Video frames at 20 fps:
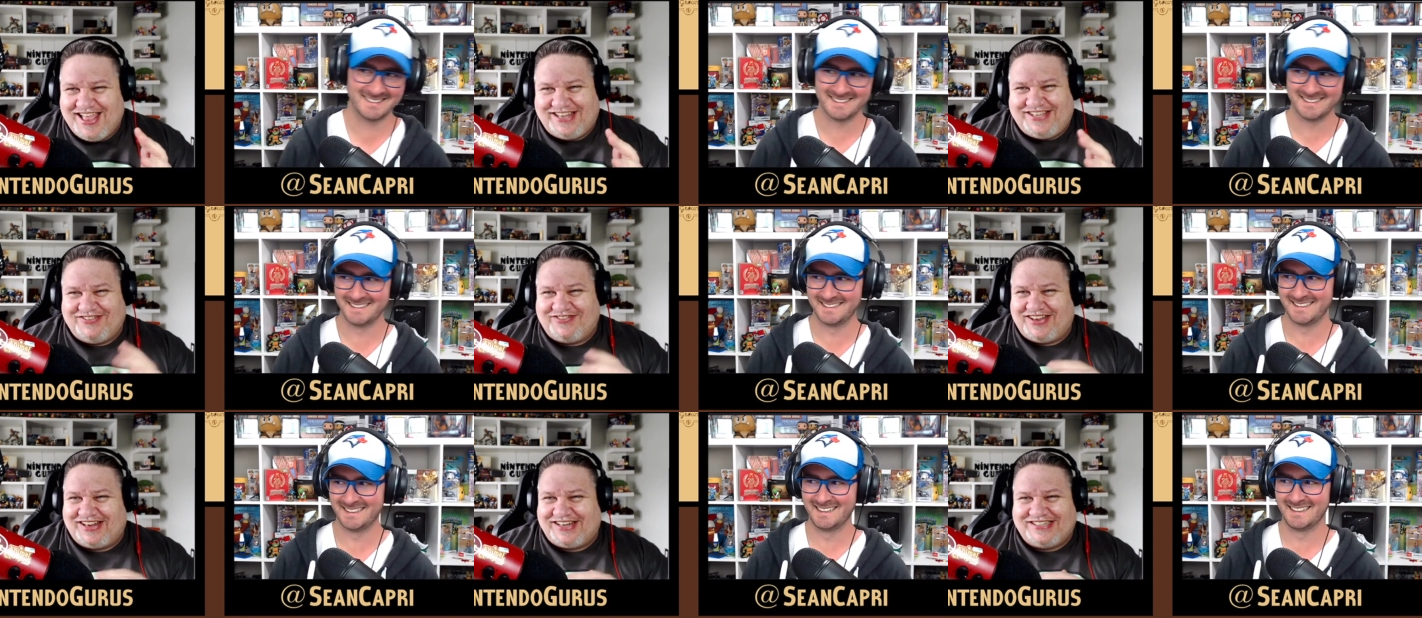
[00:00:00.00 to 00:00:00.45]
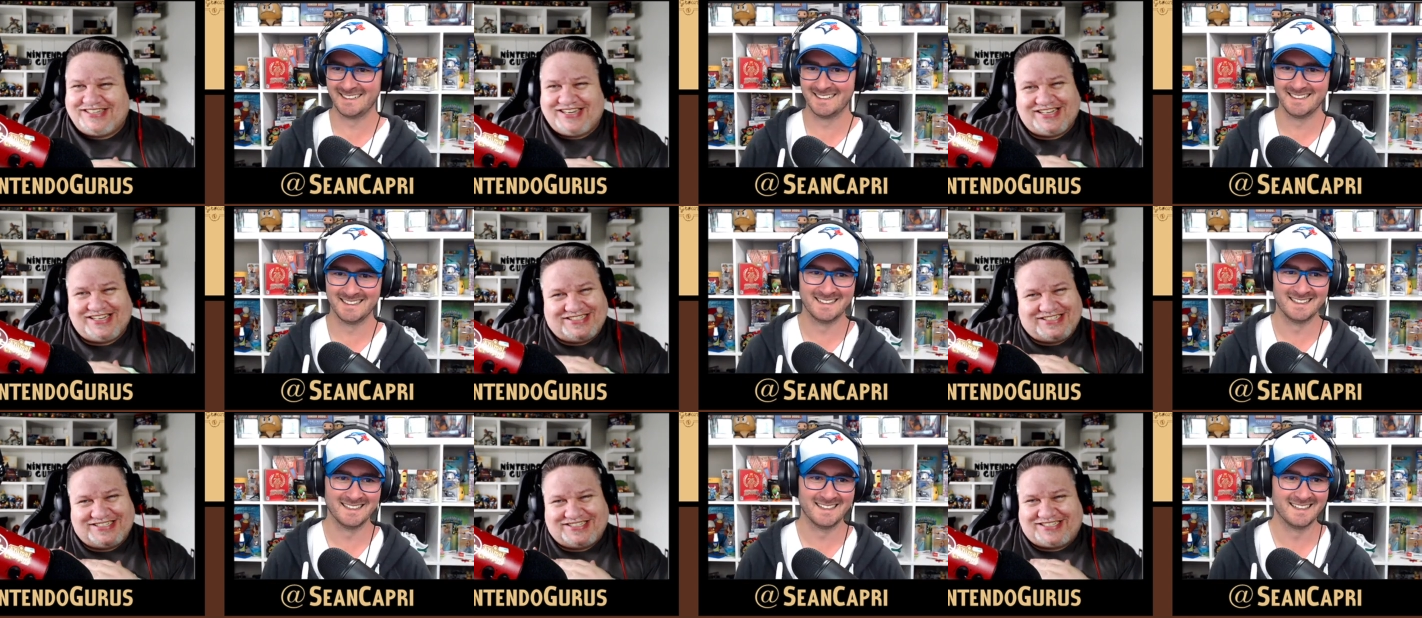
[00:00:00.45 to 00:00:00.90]
Speaker 1: sometimes you
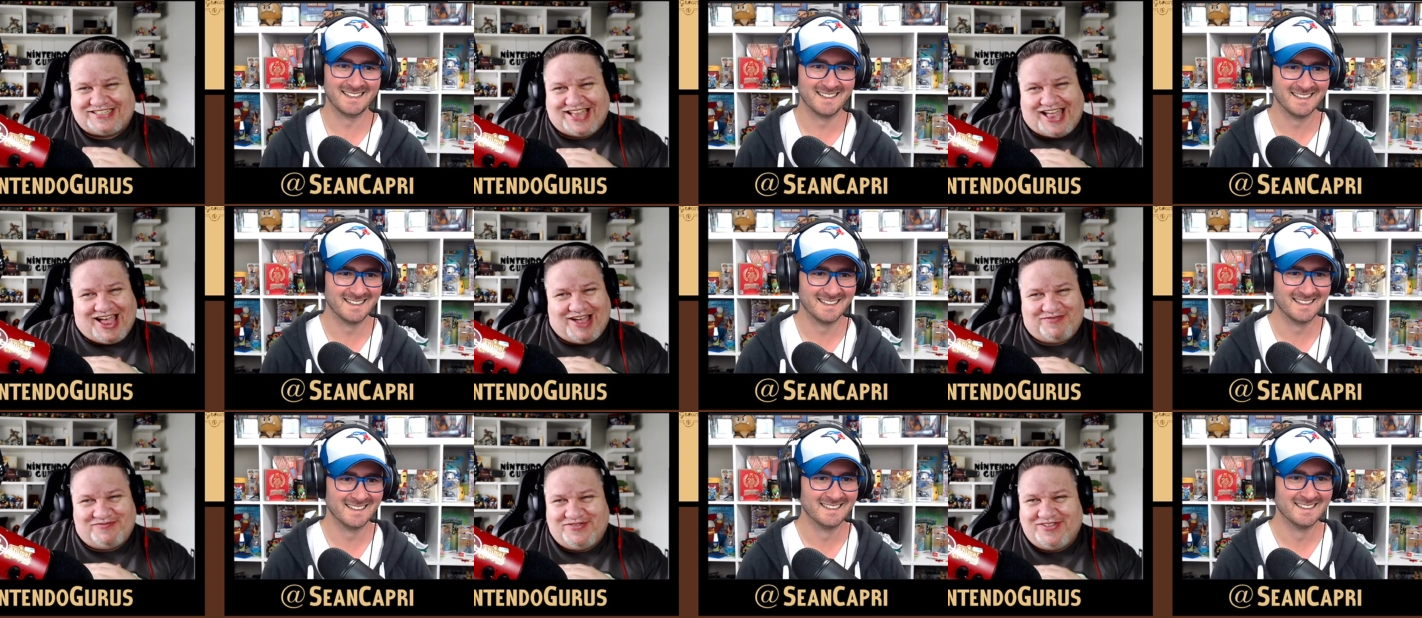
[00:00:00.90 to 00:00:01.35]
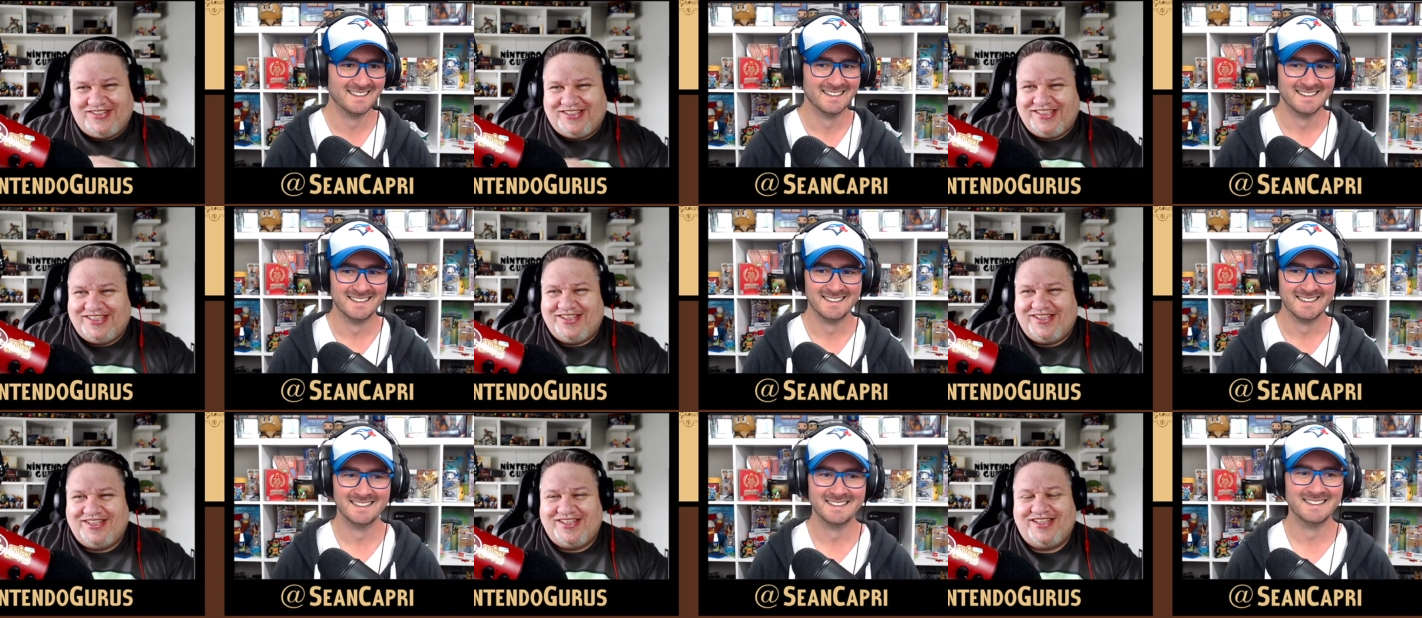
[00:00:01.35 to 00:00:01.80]
got to stop.
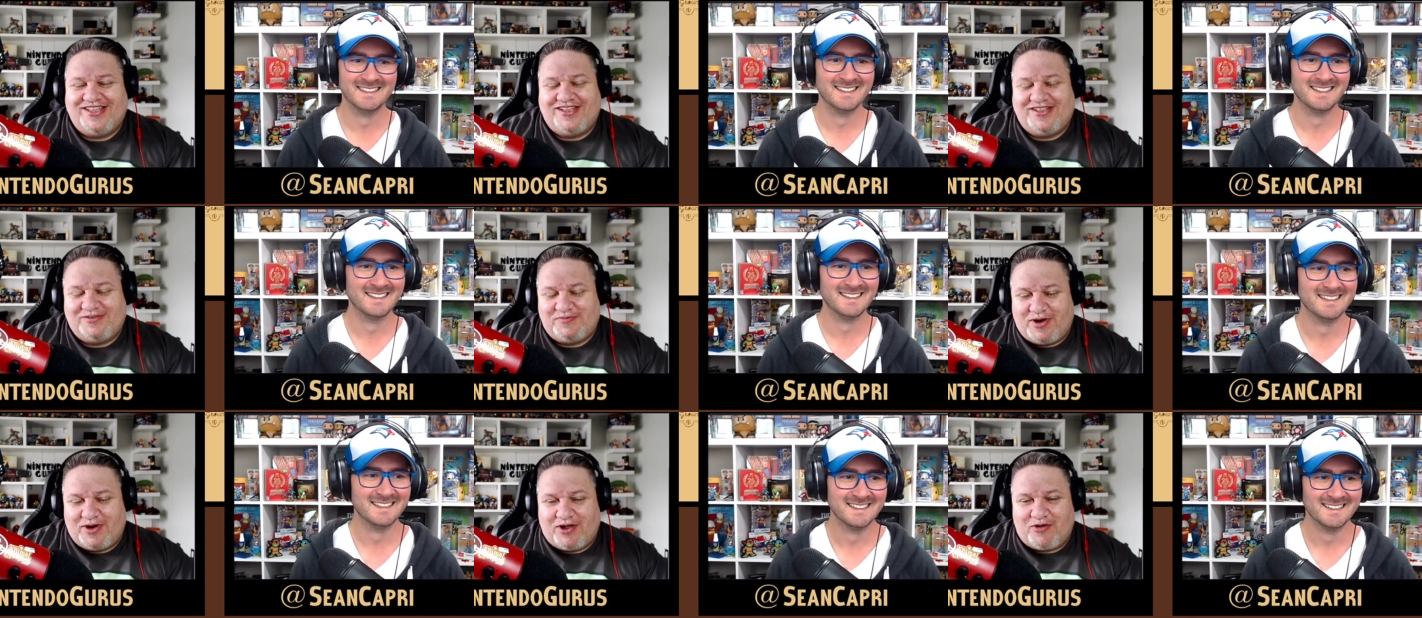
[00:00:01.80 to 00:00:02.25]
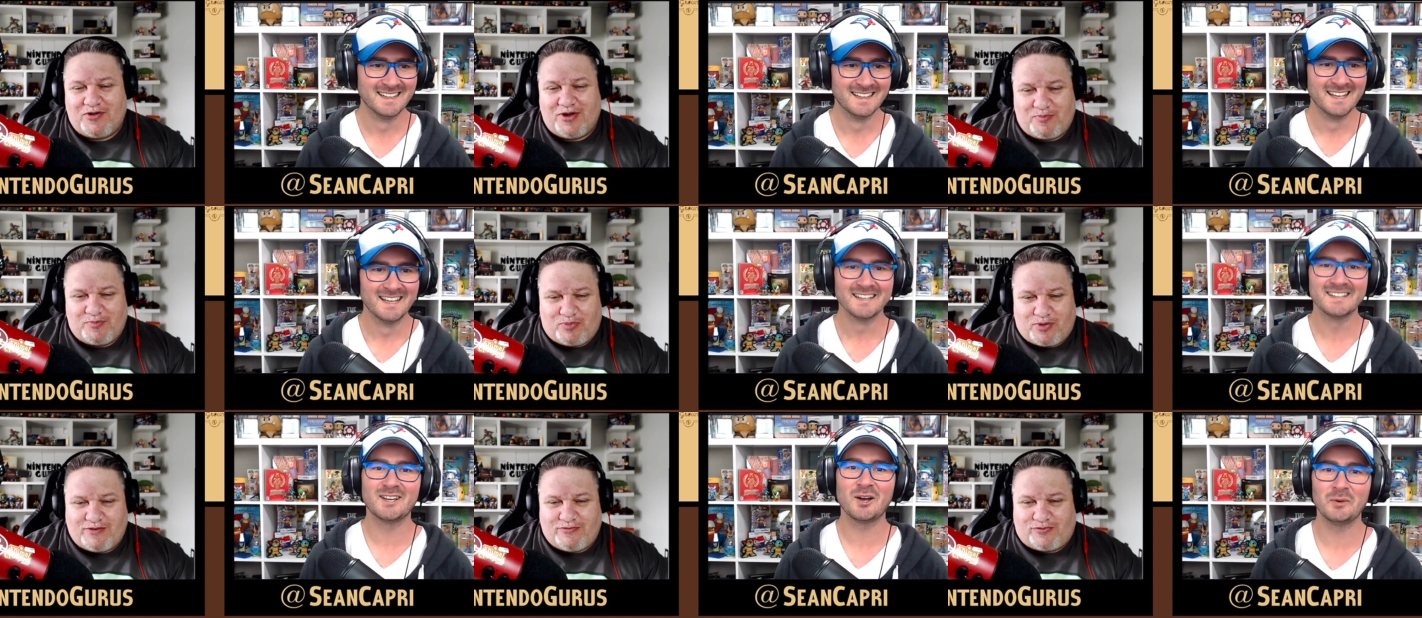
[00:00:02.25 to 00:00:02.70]
Well, I'm going to
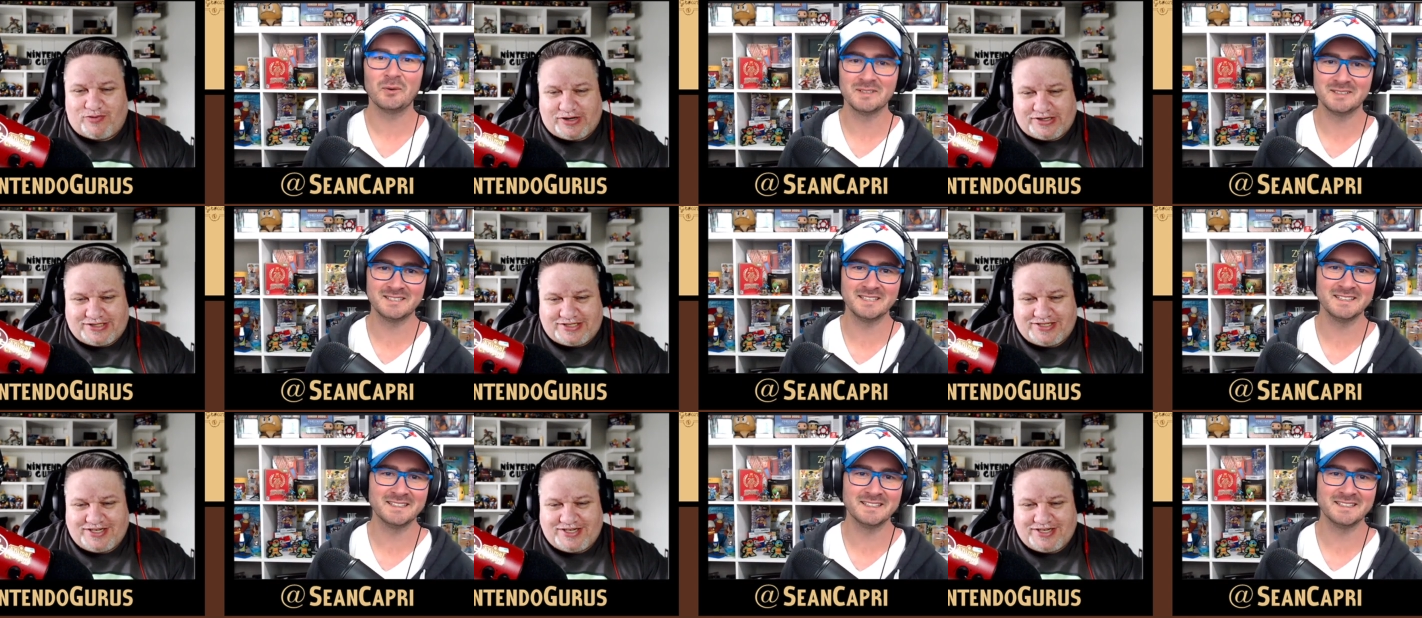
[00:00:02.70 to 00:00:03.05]
preference.